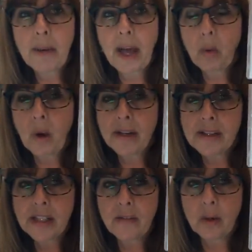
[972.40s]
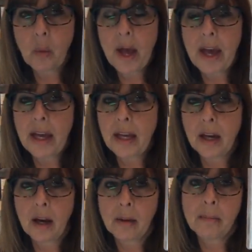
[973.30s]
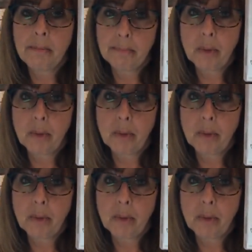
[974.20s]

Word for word: But I wanted to give it away um,